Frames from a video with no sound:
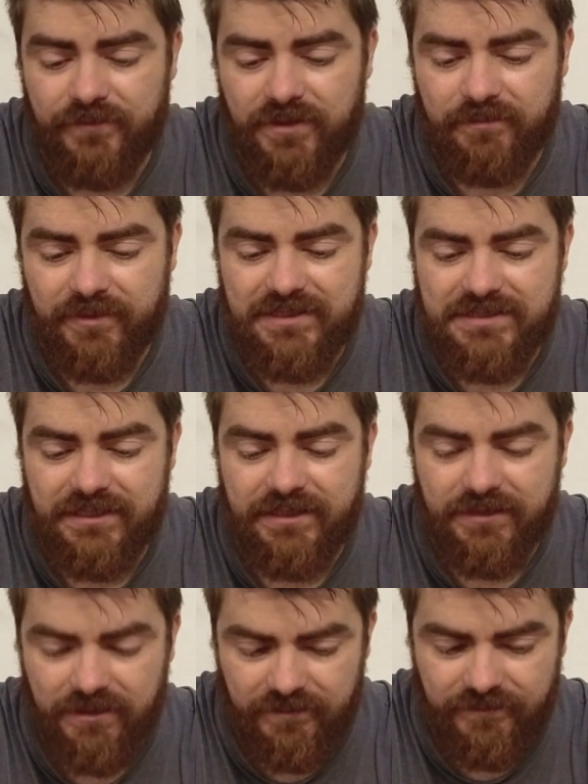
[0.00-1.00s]
It basically
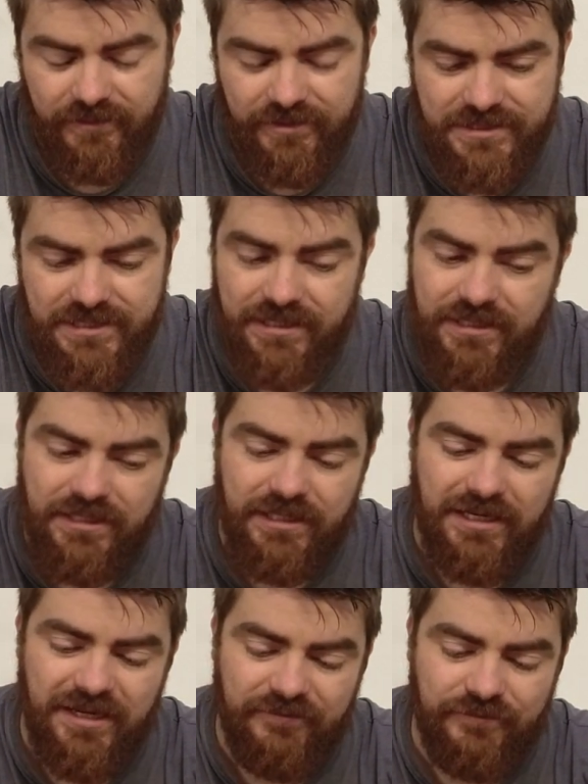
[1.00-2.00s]
nullifies it.
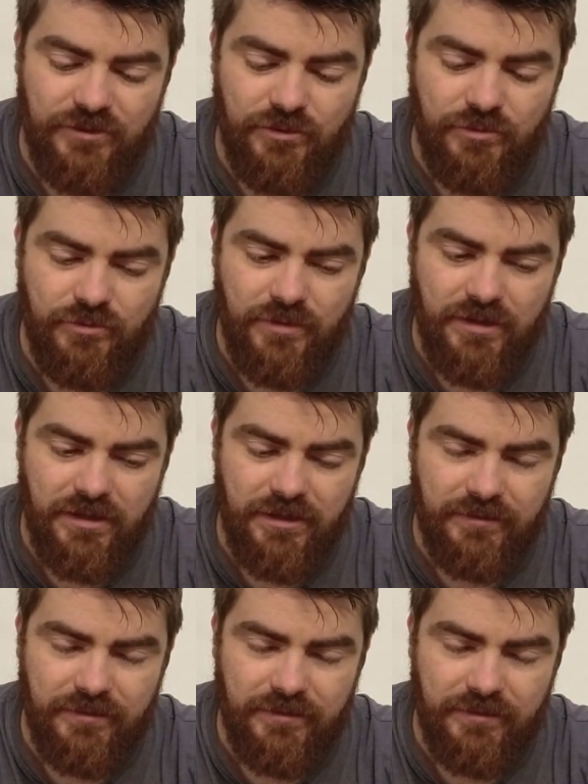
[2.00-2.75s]
If you